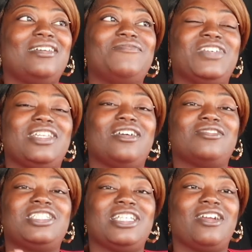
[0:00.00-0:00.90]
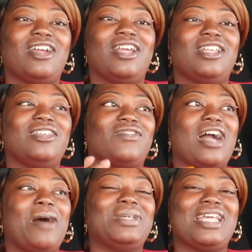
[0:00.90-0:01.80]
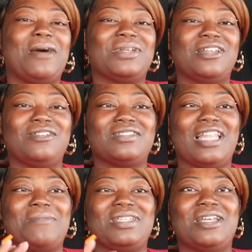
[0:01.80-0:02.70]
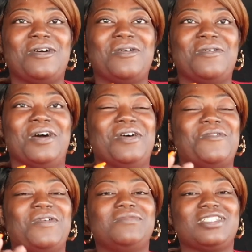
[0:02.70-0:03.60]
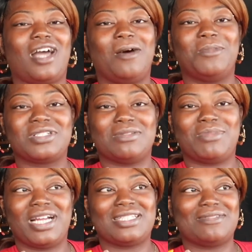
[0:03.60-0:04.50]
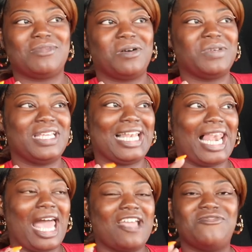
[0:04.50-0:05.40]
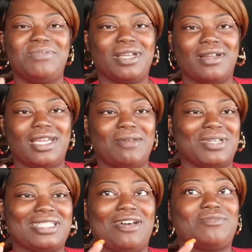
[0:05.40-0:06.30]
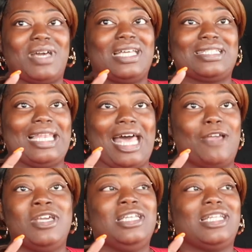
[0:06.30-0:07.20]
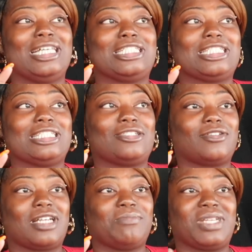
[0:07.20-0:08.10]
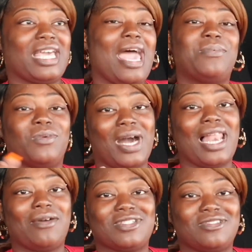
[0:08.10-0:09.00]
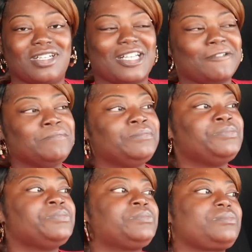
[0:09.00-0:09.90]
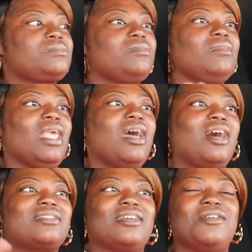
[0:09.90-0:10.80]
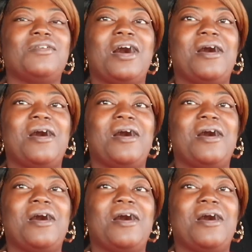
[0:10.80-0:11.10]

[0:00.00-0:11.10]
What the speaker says: video, share it, leave a comment down below to let me know what was y'all most embarrassing moment in life, period, because that was mine in life, not just in trucking, but it happened while I was trucking. Also,